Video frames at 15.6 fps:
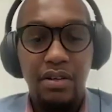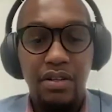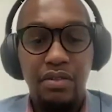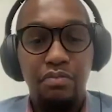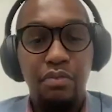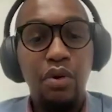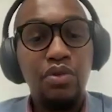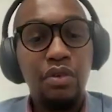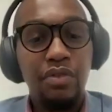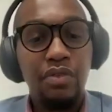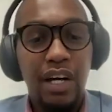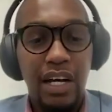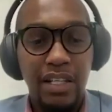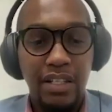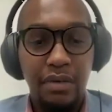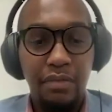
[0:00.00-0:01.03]
because most of
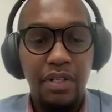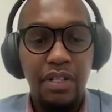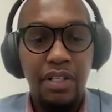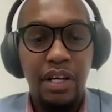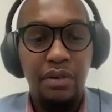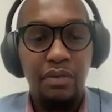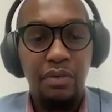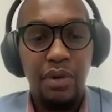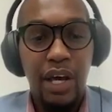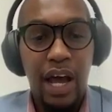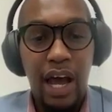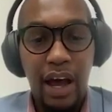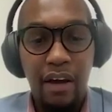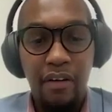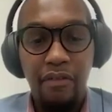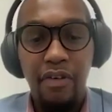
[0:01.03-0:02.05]
the customers that we
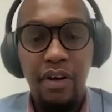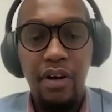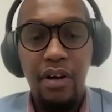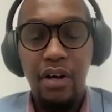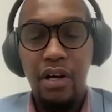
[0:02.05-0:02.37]
have